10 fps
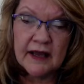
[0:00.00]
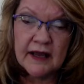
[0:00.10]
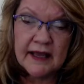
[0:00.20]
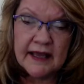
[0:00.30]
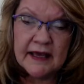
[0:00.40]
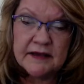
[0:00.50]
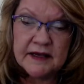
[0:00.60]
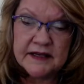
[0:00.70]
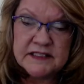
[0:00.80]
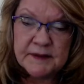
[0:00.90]
and
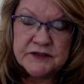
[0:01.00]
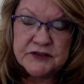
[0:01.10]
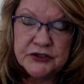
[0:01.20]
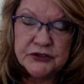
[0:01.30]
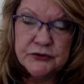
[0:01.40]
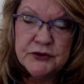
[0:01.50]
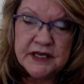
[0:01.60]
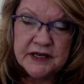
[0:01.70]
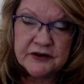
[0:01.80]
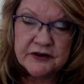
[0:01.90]
I spent 2
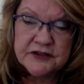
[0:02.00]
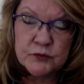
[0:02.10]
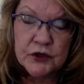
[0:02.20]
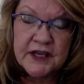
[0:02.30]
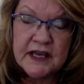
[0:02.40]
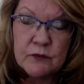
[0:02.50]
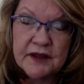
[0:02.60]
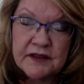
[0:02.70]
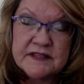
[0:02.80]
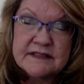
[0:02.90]
years working
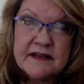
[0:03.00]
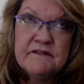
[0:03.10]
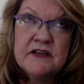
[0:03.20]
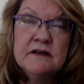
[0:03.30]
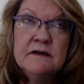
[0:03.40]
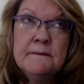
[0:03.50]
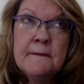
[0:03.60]
with 7